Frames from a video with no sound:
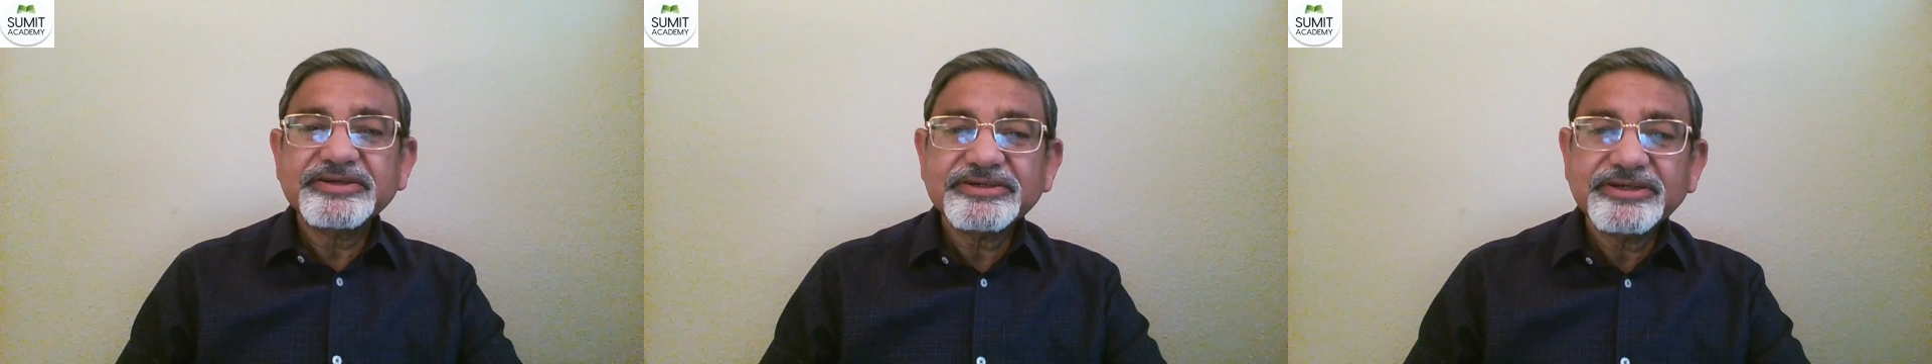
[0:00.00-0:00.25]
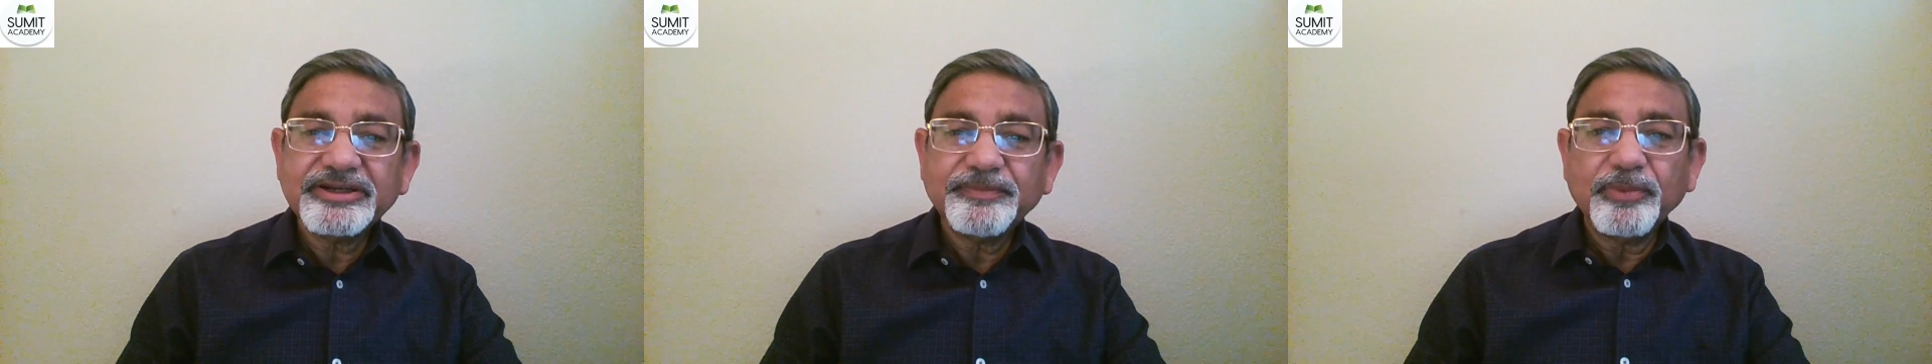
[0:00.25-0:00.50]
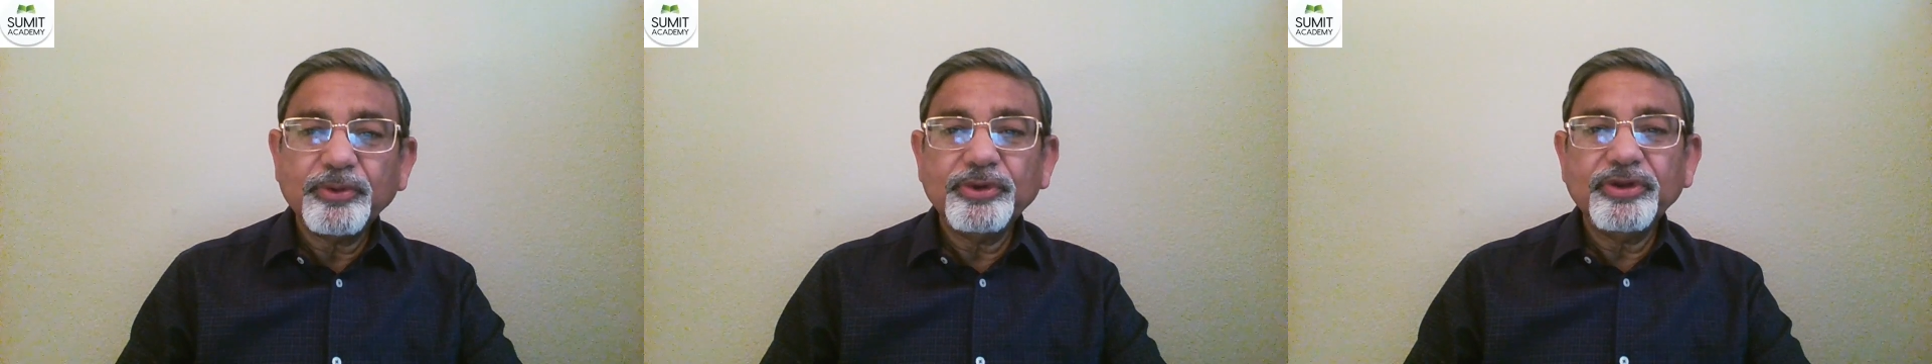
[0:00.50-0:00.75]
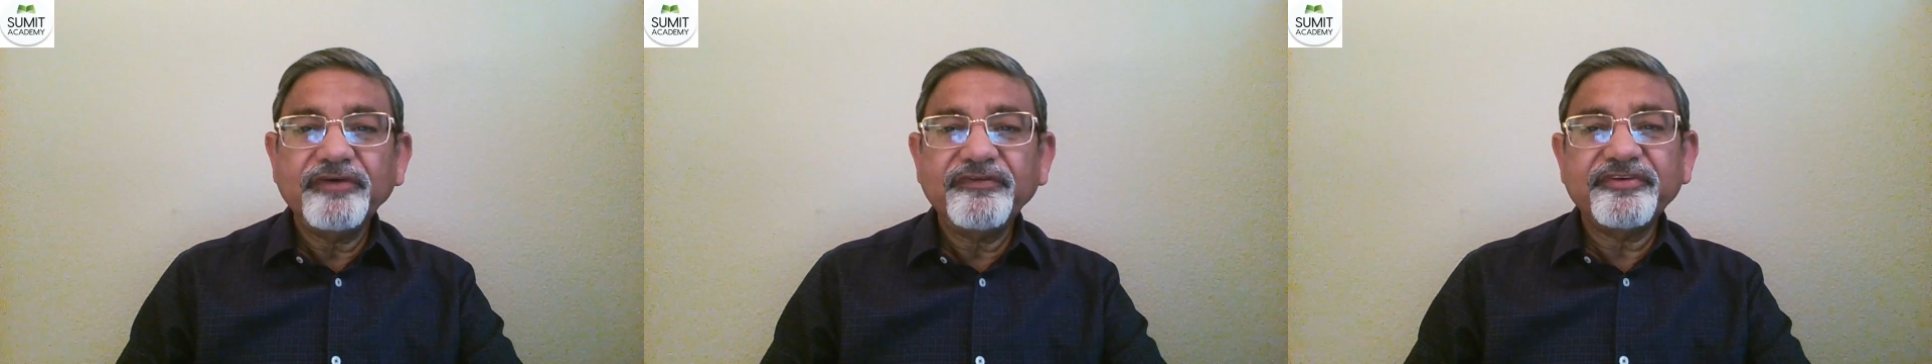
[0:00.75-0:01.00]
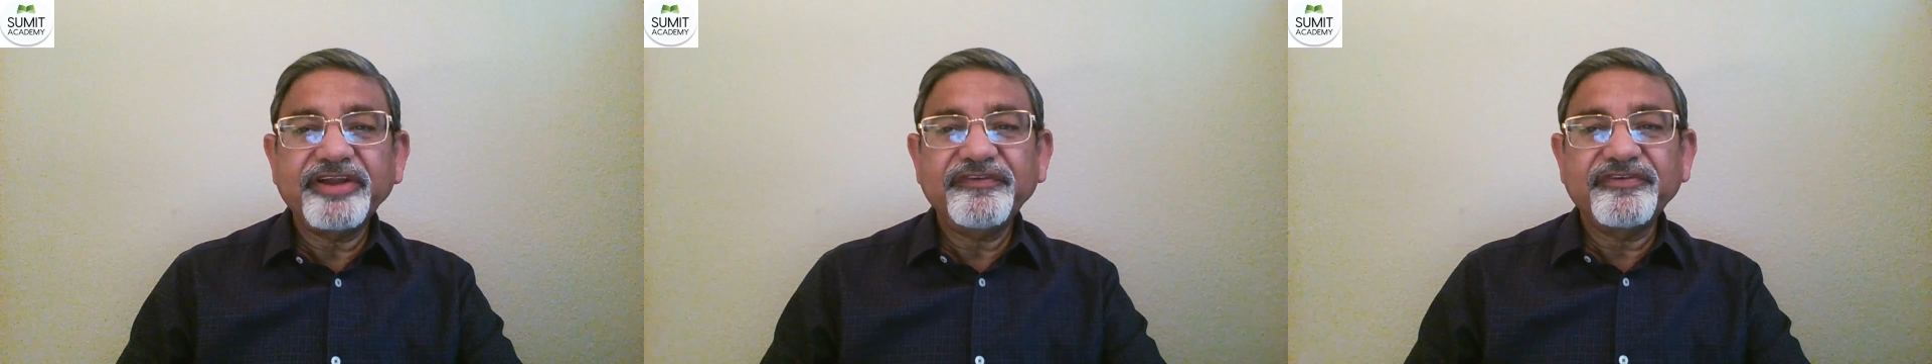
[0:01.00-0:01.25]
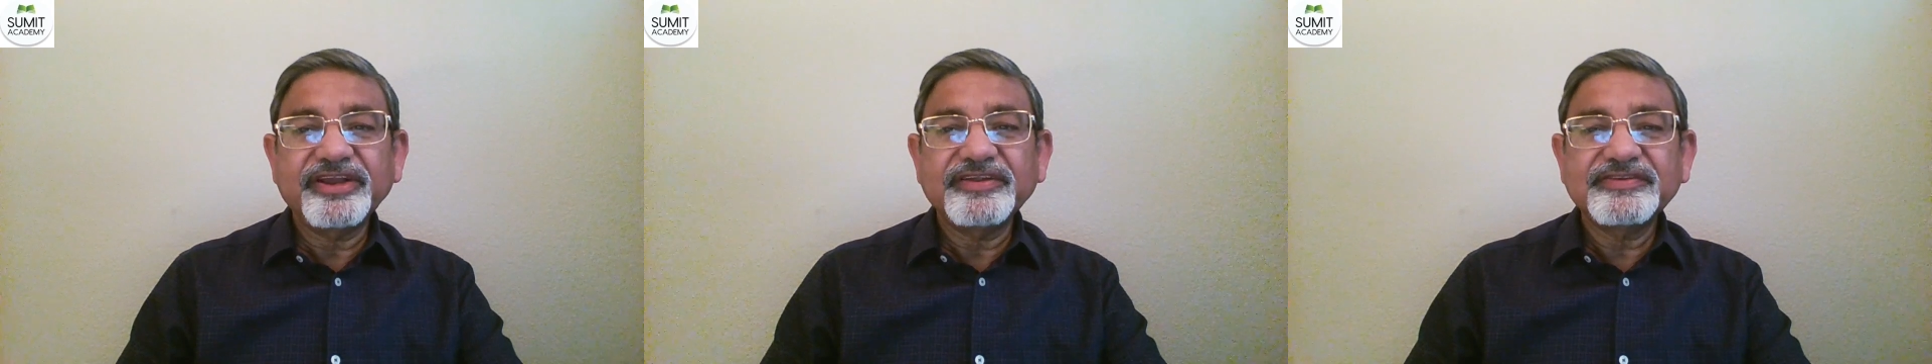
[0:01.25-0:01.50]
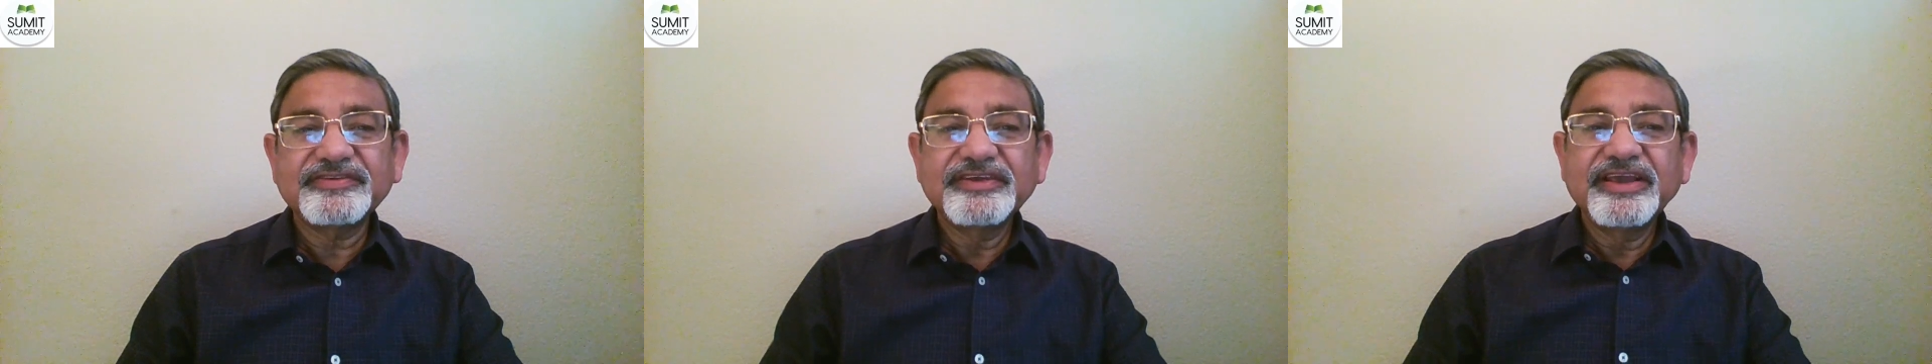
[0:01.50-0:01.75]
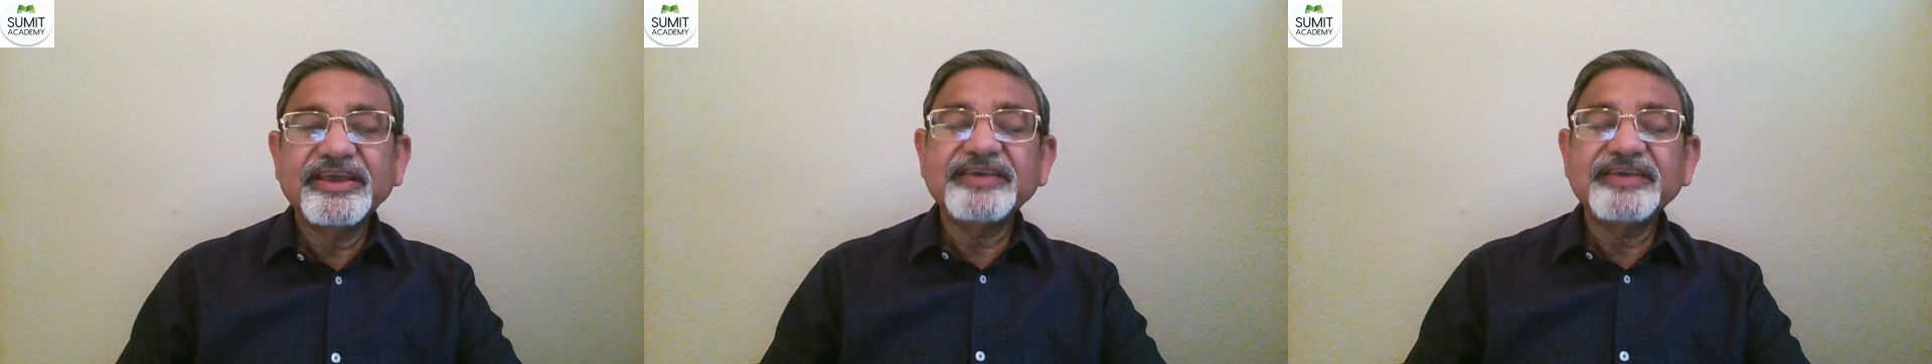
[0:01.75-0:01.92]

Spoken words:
third pole of reference